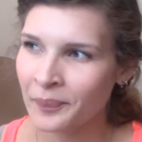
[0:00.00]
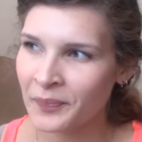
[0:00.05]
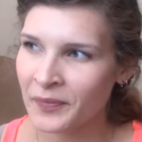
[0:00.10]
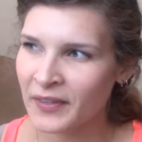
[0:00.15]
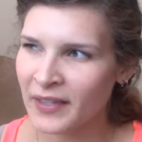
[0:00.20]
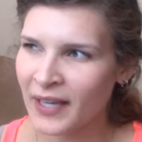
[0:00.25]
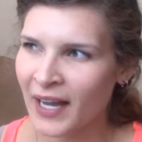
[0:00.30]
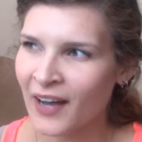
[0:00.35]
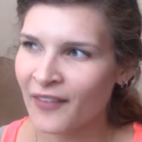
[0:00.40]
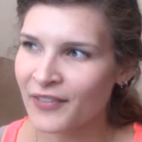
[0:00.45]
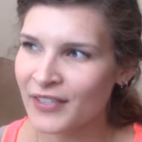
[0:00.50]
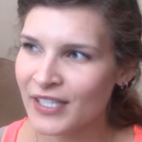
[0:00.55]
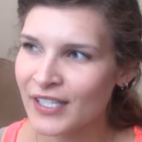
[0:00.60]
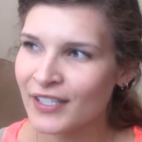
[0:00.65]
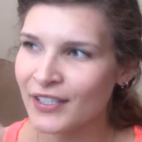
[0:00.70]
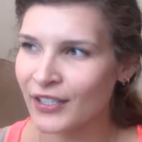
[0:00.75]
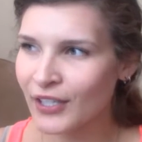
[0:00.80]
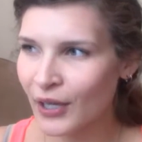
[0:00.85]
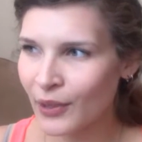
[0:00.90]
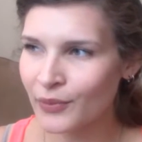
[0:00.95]
not
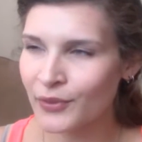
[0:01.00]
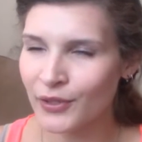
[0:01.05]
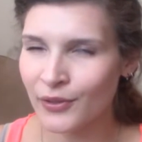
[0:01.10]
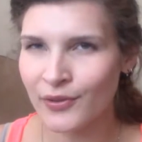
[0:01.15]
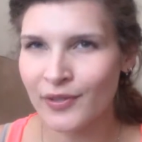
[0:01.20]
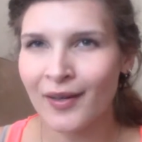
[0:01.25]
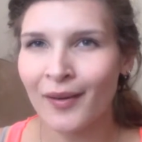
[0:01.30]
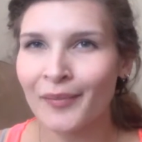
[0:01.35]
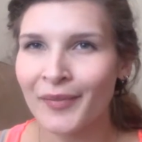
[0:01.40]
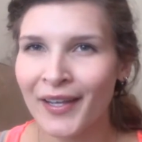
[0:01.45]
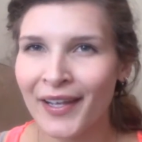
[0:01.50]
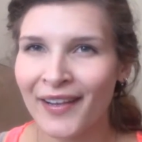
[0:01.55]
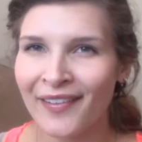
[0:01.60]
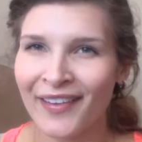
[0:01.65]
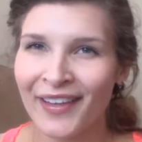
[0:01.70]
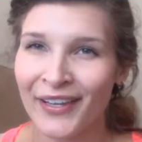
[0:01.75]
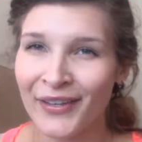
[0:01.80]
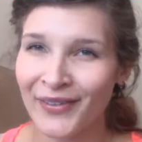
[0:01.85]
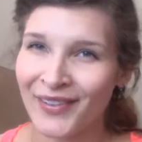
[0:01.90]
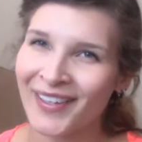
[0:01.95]
physically go do something,
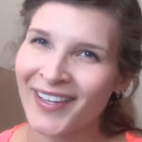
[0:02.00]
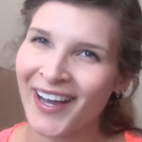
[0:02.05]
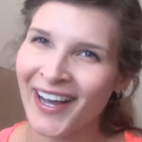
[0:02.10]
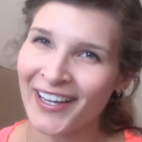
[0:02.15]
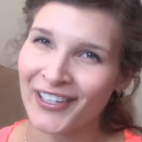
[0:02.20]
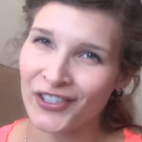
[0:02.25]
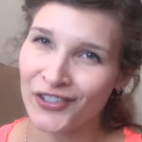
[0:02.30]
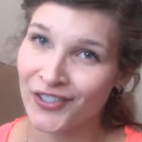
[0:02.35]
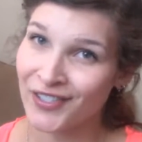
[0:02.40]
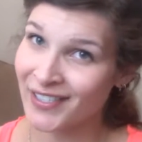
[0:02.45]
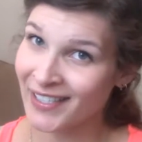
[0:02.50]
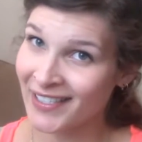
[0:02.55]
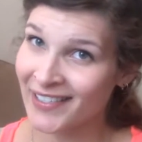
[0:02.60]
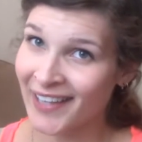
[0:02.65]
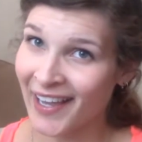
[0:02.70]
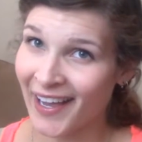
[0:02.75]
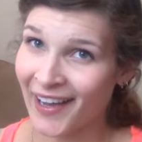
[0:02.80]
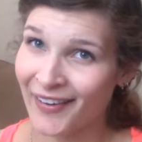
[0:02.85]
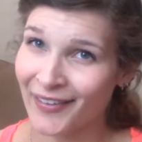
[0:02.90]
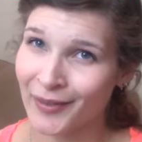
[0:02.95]
like you need to kind of just sit
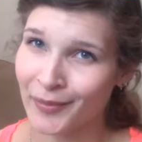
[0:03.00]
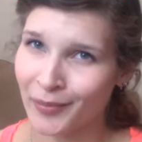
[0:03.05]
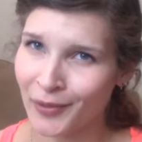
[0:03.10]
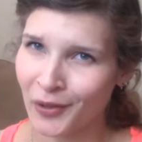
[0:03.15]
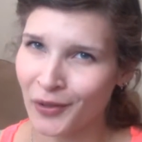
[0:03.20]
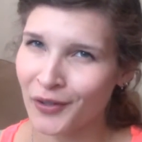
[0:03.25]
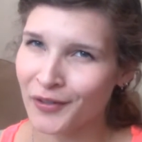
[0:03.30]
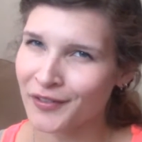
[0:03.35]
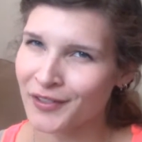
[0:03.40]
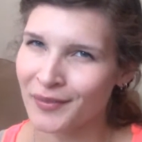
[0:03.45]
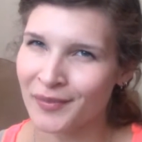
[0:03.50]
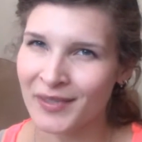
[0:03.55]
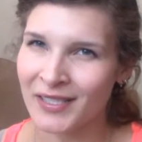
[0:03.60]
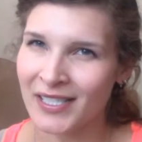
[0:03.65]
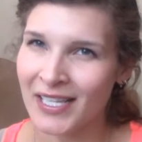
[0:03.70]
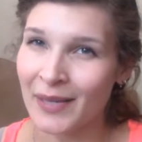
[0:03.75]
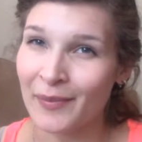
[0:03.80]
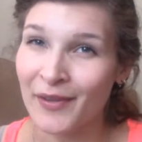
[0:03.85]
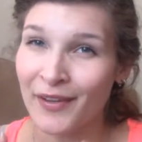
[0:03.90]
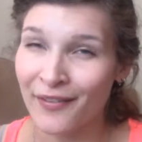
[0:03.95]
down and blow off some
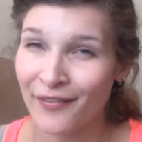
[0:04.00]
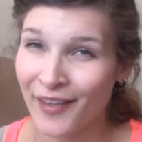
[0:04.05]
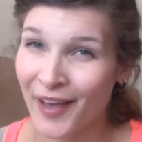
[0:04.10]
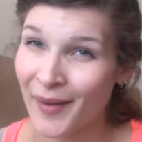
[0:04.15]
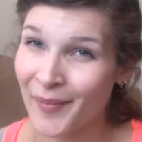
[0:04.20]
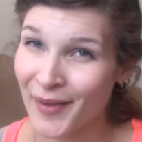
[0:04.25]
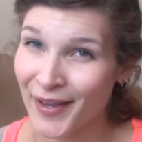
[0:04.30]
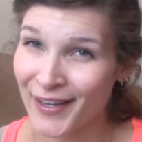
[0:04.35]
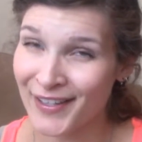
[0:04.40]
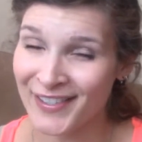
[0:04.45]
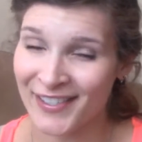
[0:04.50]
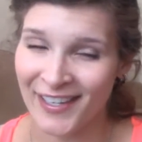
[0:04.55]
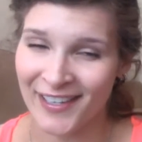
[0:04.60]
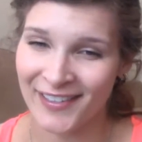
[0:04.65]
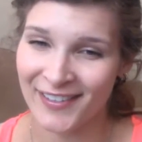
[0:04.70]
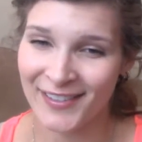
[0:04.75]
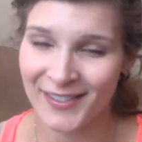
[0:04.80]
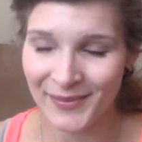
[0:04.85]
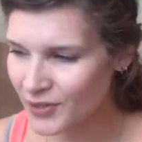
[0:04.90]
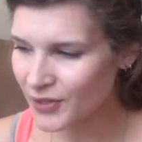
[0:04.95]
steam, if that makes sense.